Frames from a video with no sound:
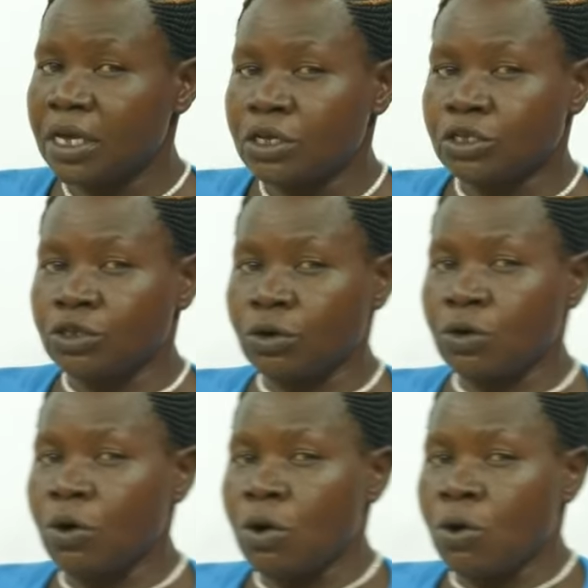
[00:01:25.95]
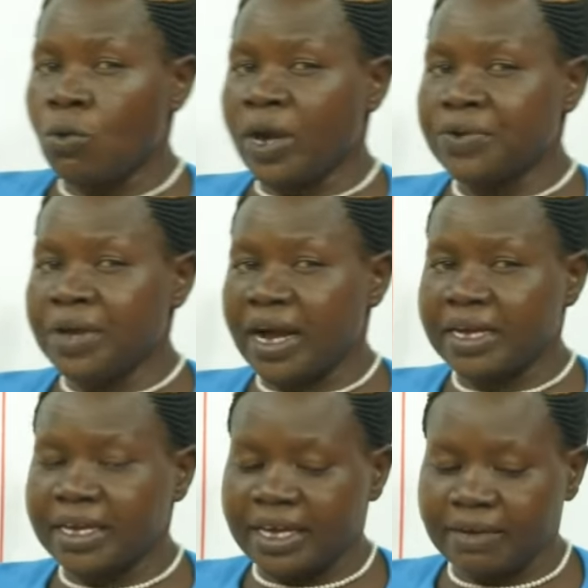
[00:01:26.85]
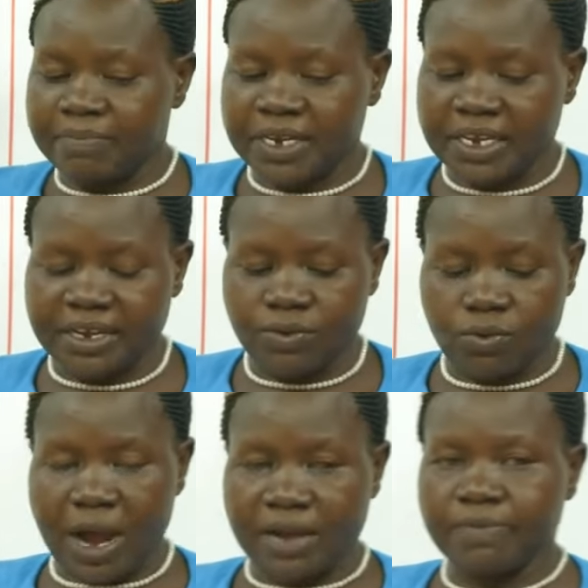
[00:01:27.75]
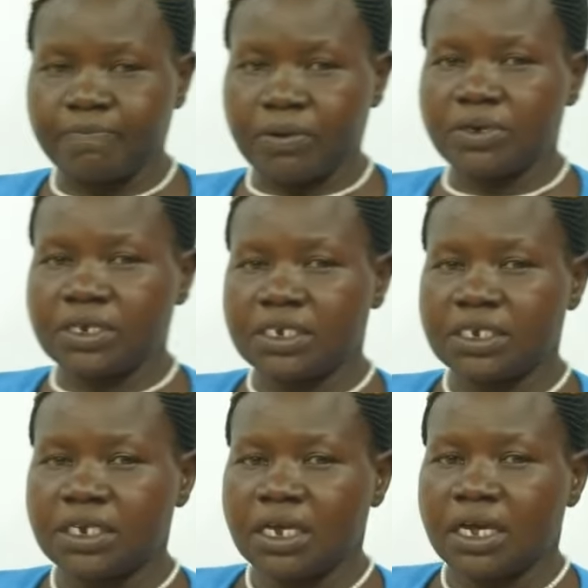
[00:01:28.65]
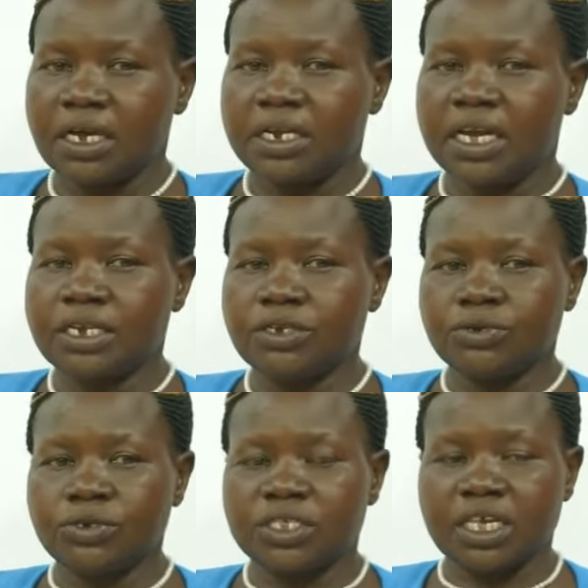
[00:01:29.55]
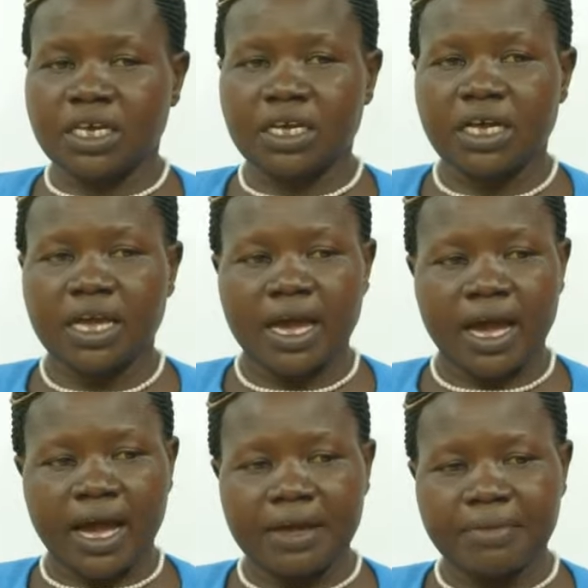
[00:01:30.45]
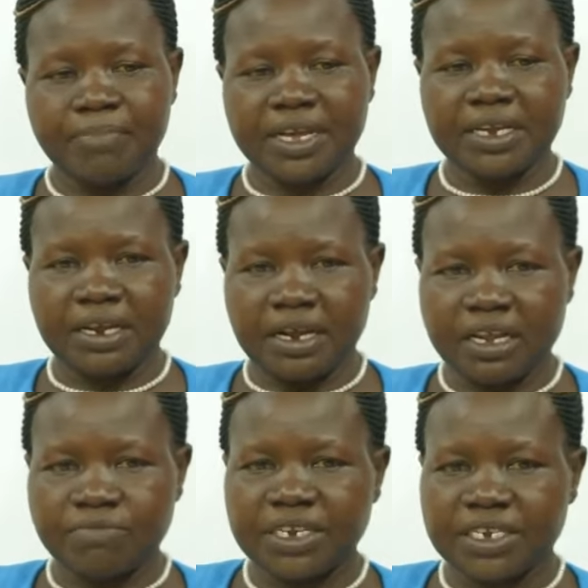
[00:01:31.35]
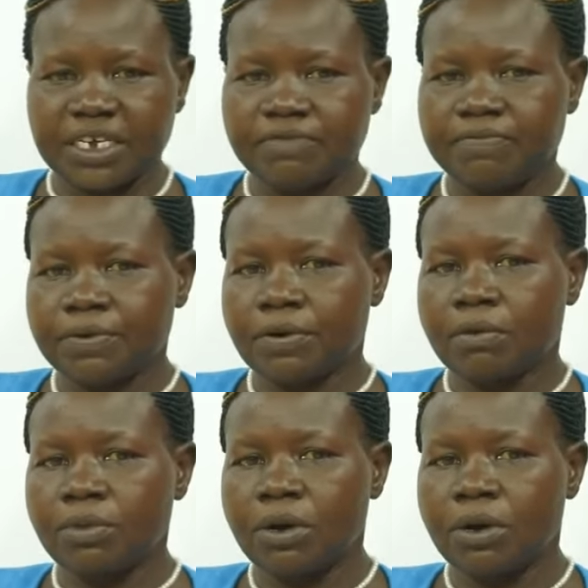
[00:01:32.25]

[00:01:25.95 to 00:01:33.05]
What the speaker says: So when you are kept in one point, then you say I've been limited from